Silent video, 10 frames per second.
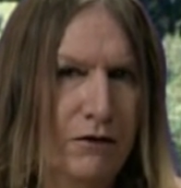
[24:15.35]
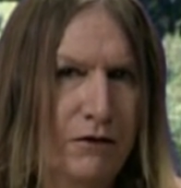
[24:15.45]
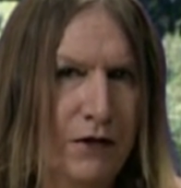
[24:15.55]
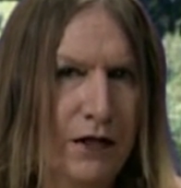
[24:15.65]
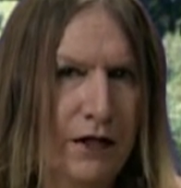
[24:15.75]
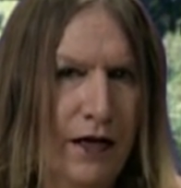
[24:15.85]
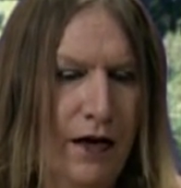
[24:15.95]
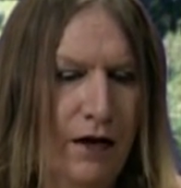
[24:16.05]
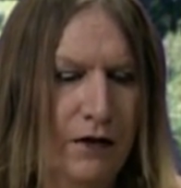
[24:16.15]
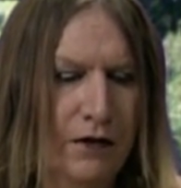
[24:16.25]
figure it
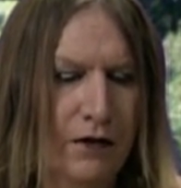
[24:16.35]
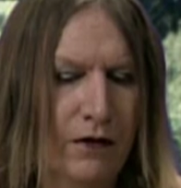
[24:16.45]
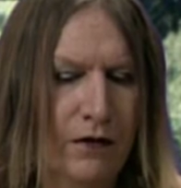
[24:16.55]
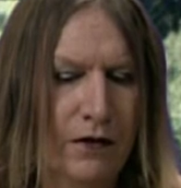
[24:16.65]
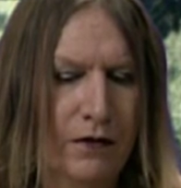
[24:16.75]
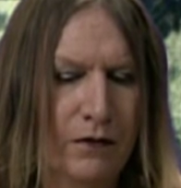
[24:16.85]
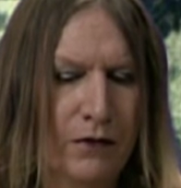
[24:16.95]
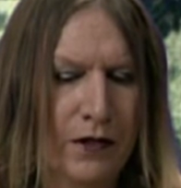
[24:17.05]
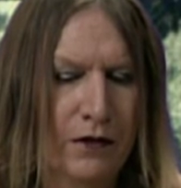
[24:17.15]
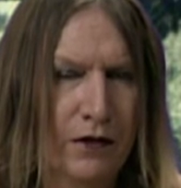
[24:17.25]
out. You know,
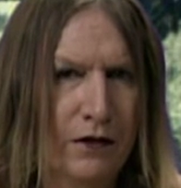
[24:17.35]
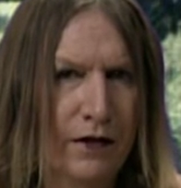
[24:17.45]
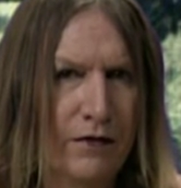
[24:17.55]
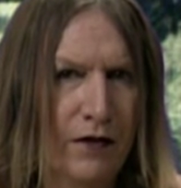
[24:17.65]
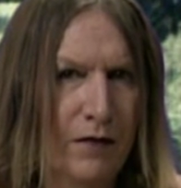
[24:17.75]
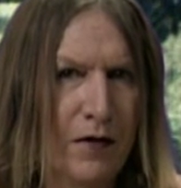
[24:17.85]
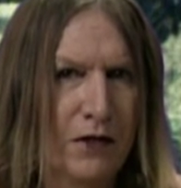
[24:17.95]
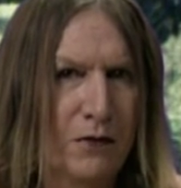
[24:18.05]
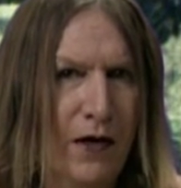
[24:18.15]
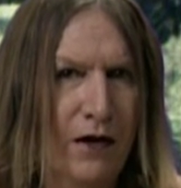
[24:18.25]
we could live a
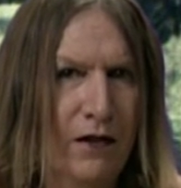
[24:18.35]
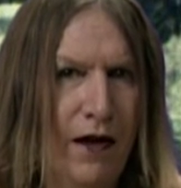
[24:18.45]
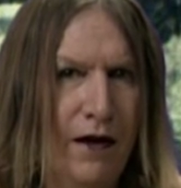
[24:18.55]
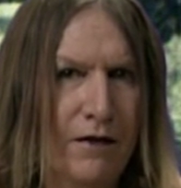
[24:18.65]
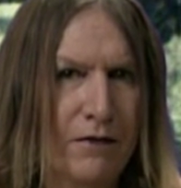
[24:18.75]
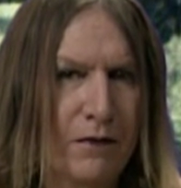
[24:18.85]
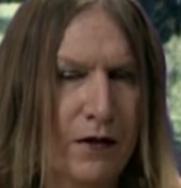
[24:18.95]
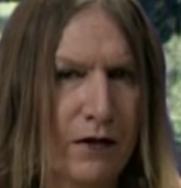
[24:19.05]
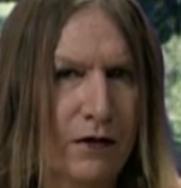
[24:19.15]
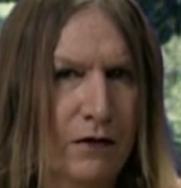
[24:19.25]
much better life,
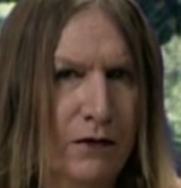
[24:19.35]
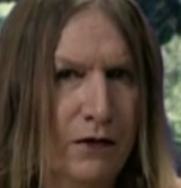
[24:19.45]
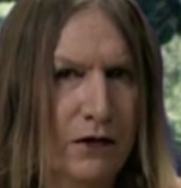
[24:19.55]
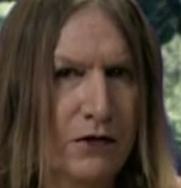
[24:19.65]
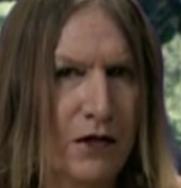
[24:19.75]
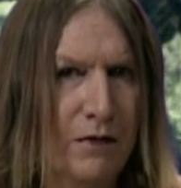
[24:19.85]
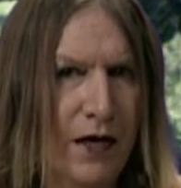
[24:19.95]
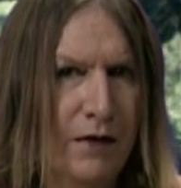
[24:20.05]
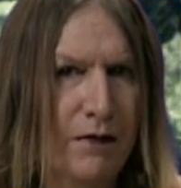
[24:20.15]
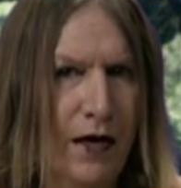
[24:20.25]
but the rules are
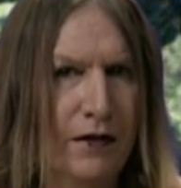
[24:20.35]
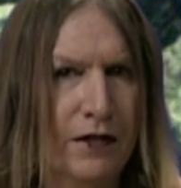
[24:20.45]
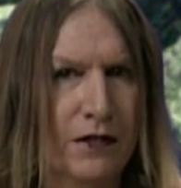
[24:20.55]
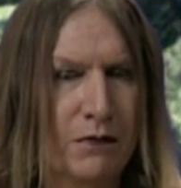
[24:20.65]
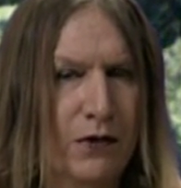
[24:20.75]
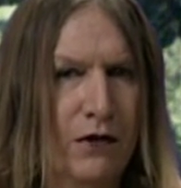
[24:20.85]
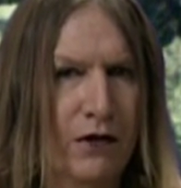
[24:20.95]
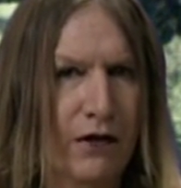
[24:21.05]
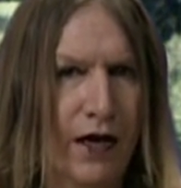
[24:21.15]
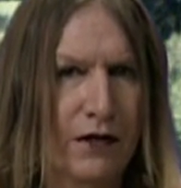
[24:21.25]
made by these
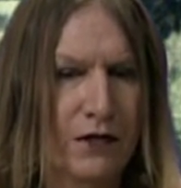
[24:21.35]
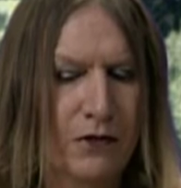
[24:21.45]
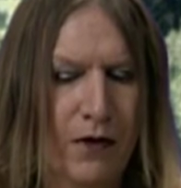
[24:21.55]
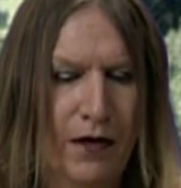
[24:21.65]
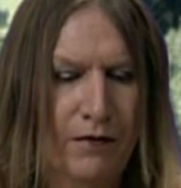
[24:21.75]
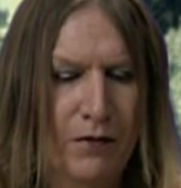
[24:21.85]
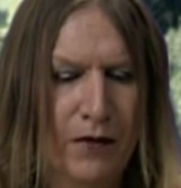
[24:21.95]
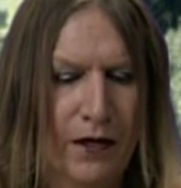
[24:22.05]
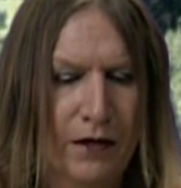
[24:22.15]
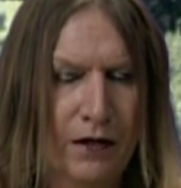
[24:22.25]
plutocrats who want
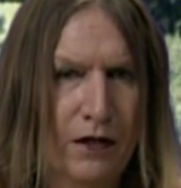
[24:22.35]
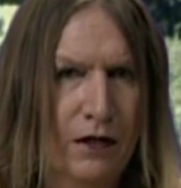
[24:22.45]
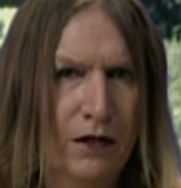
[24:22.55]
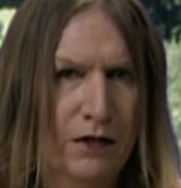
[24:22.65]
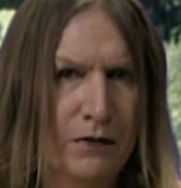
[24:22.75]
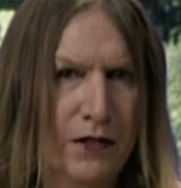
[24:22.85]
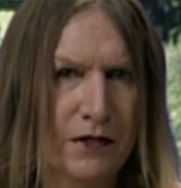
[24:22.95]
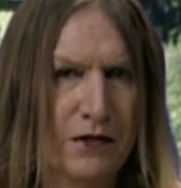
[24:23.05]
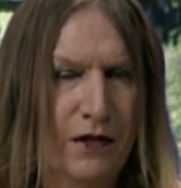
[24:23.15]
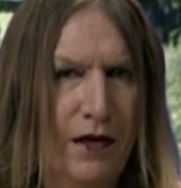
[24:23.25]
everybody to be a
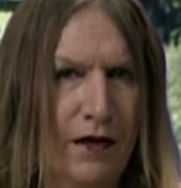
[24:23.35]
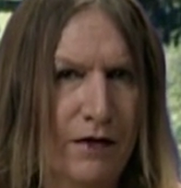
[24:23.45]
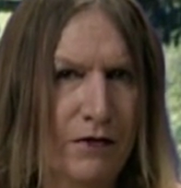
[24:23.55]
slave.